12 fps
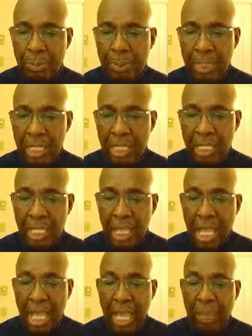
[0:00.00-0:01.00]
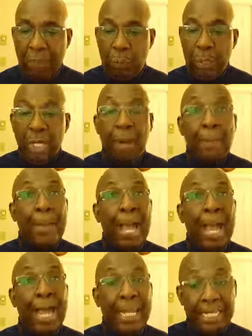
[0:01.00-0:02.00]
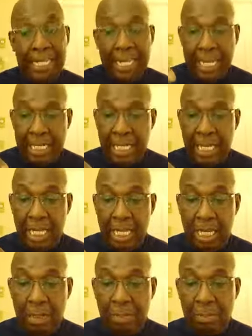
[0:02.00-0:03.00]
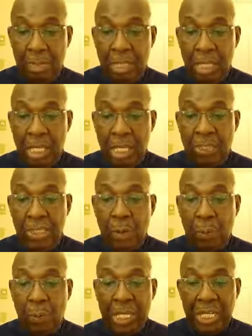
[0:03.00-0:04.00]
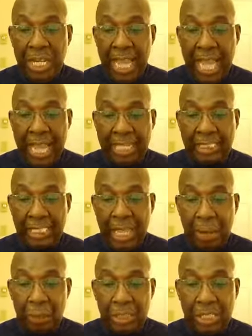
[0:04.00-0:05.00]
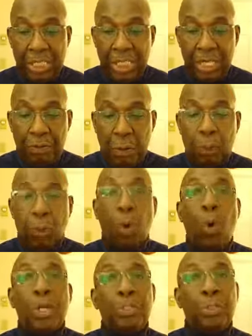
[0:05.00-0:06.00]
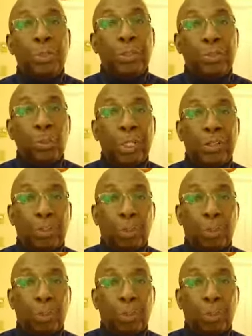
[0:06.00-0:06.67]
B, if we abide in him, then we can ask and receive according to his will.